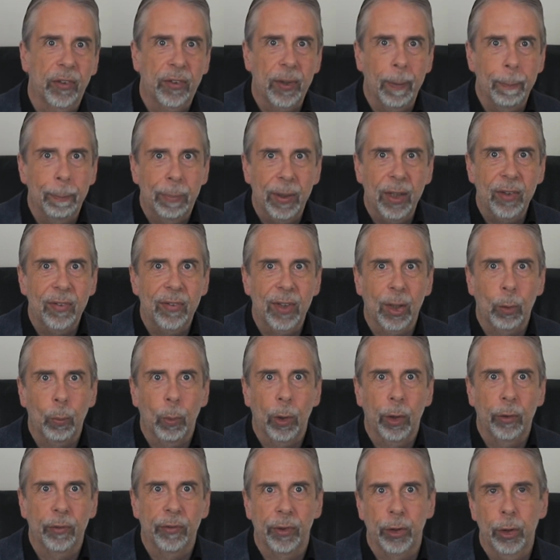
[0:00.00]
a simplistic
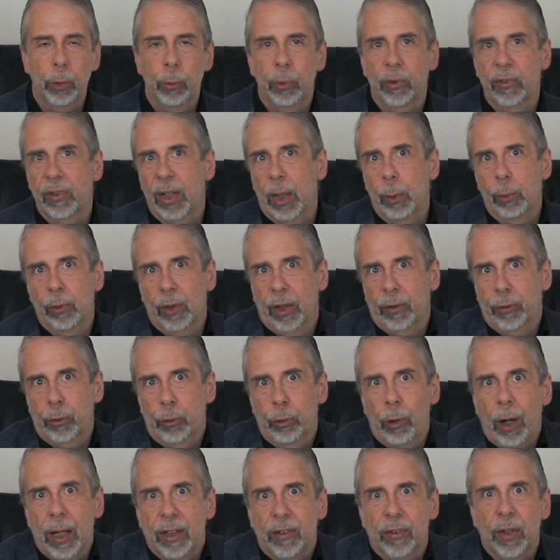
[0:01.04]
worldview would say, well, that's
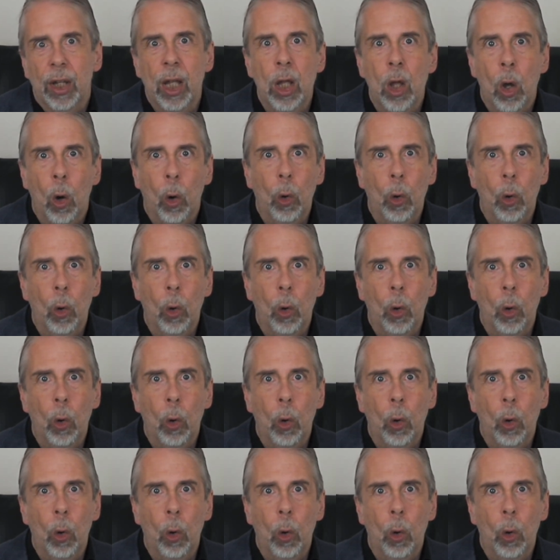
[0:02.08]
great.